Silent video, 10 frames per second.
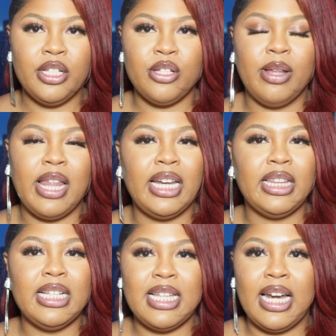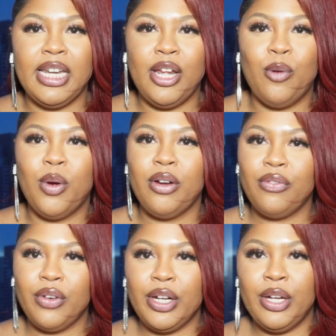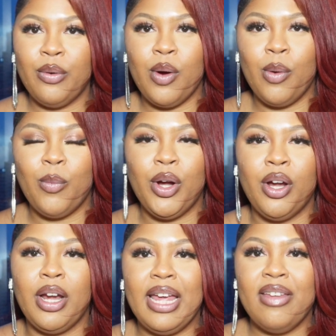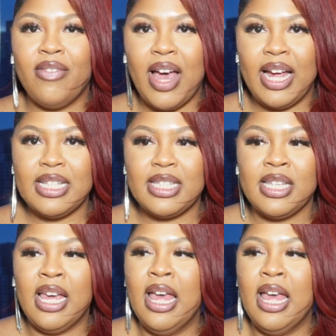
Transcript: So a lot of things that I did were free or were invites.